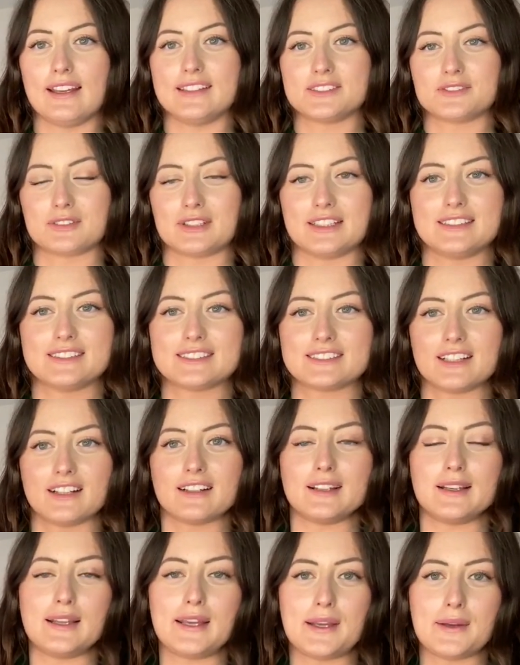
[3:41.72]
It's really
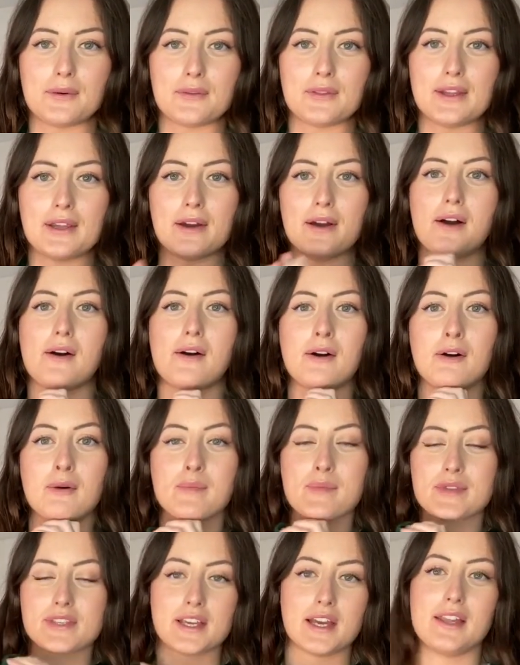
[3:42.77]
snuggly on the
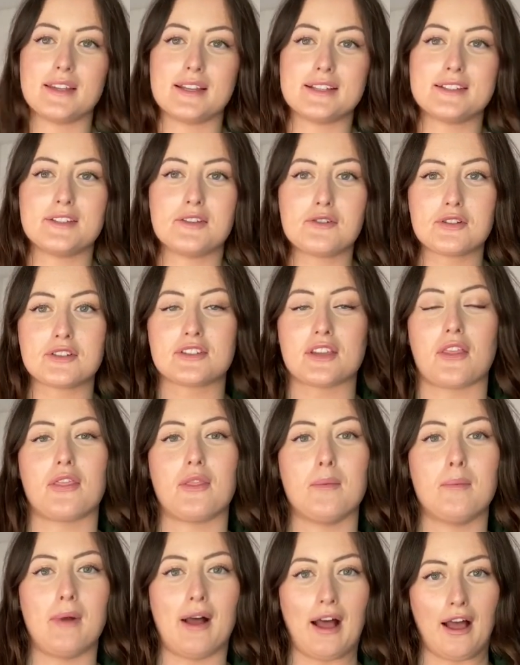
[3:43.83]
arms. This is just
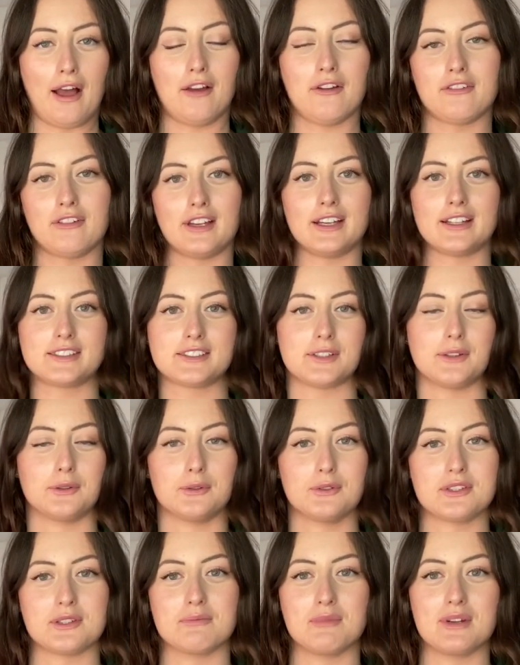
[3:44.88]
the perfect
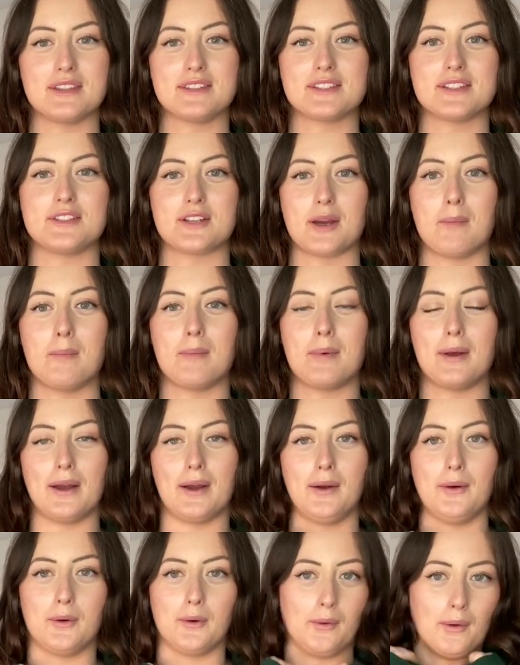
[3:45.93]
autumn winter jumper
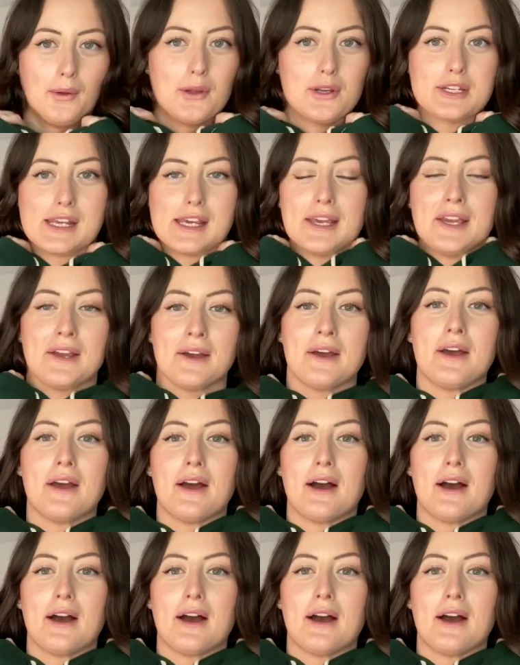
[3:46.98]
or hoodie.